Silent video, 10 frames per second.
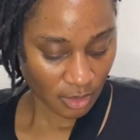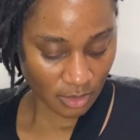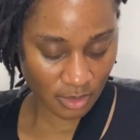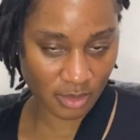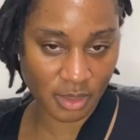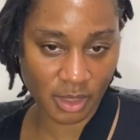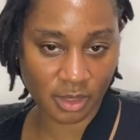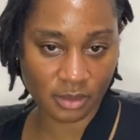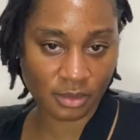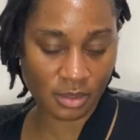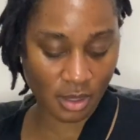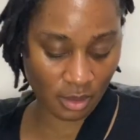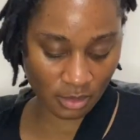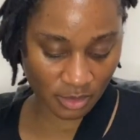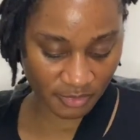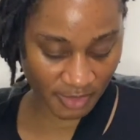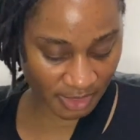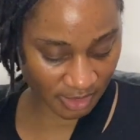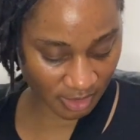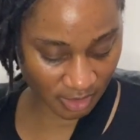All right, so
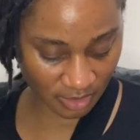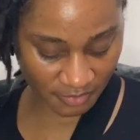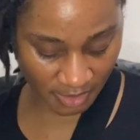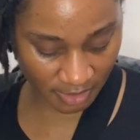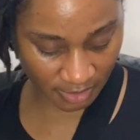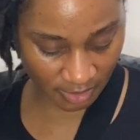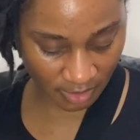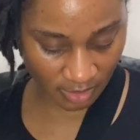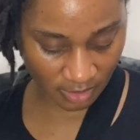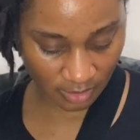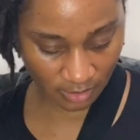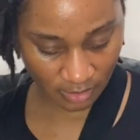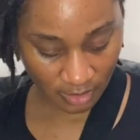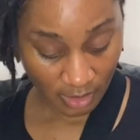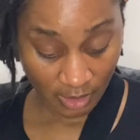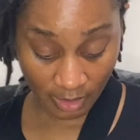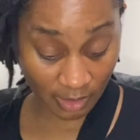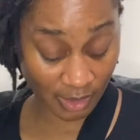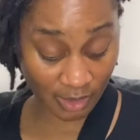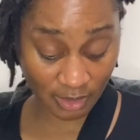first things first. And
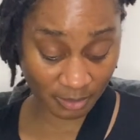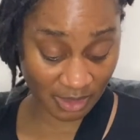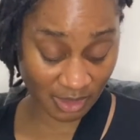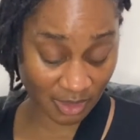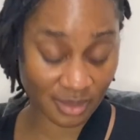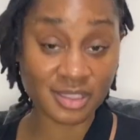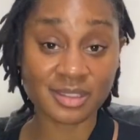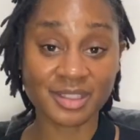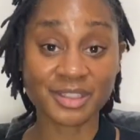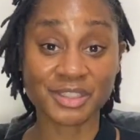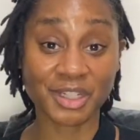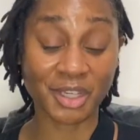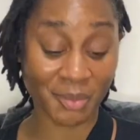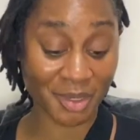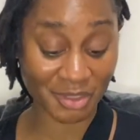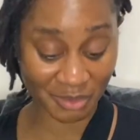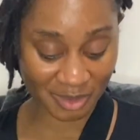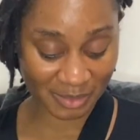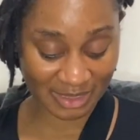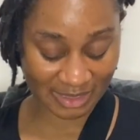again, this has been sitting, it's January, so it's
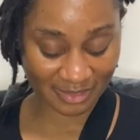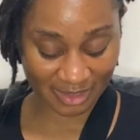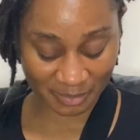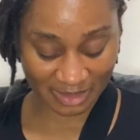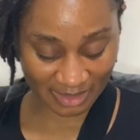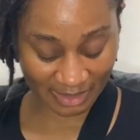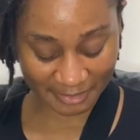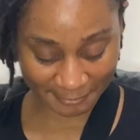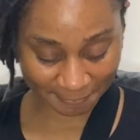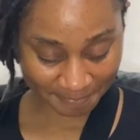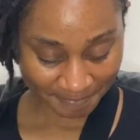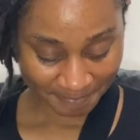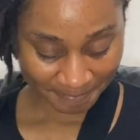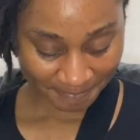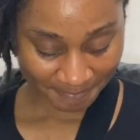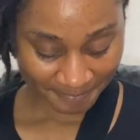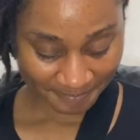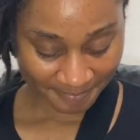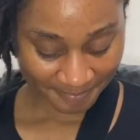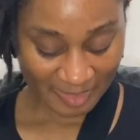been sitting
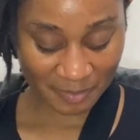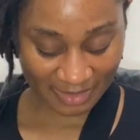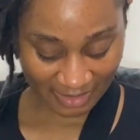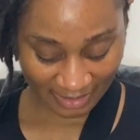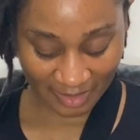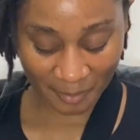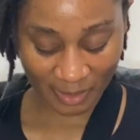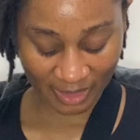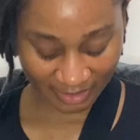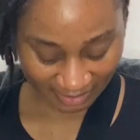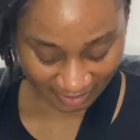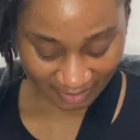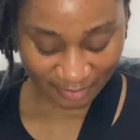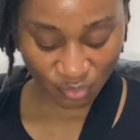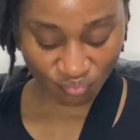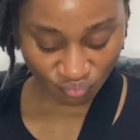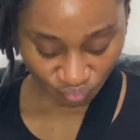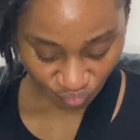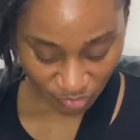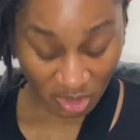in that box,
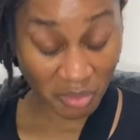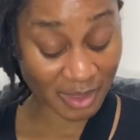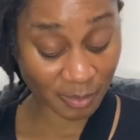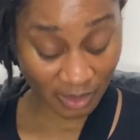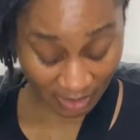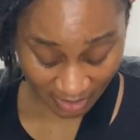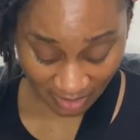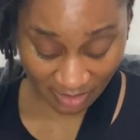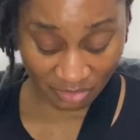USPS,